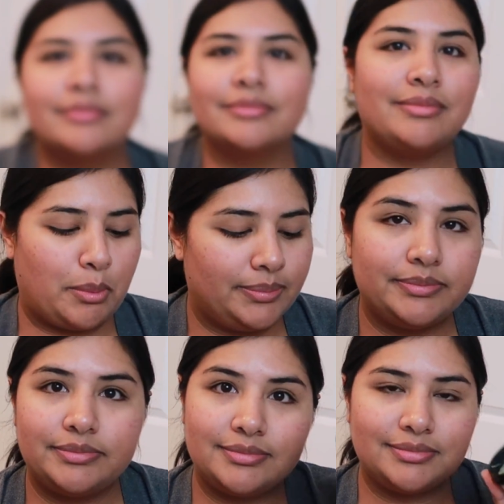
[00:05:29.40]
face
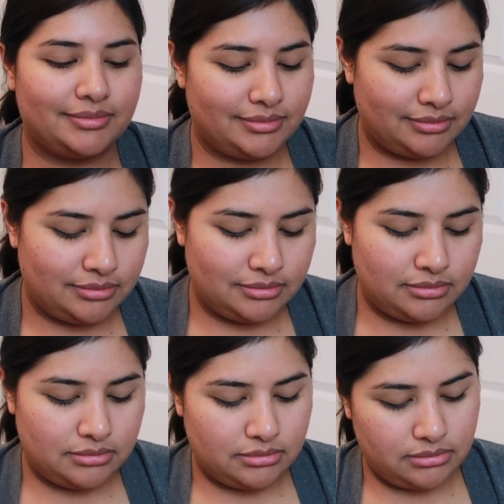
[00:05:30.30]
and body
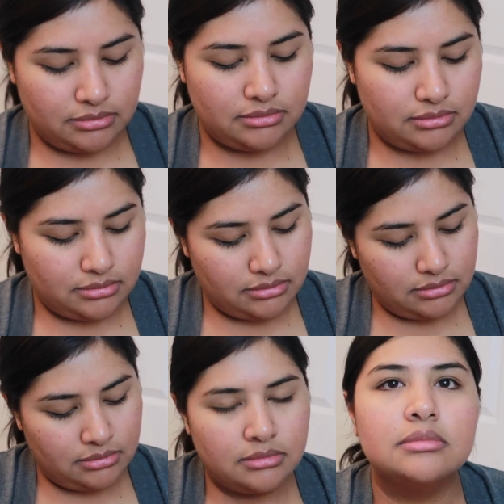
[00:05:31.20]
mask, but I
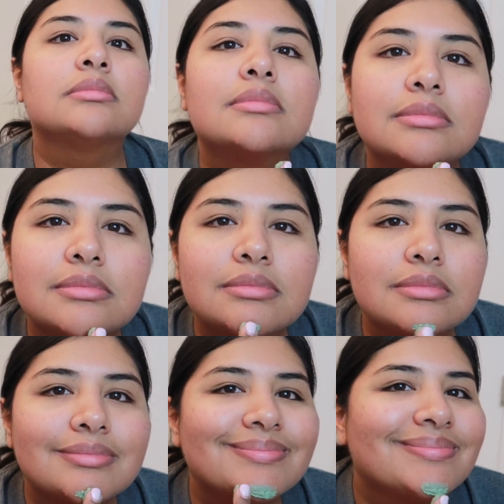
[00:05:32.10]
mostly use it just on
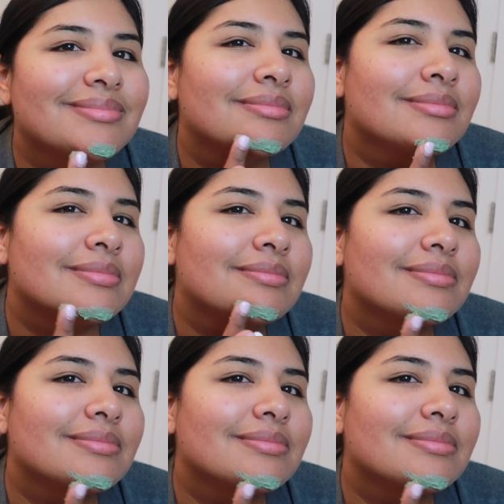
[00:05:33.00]
my face.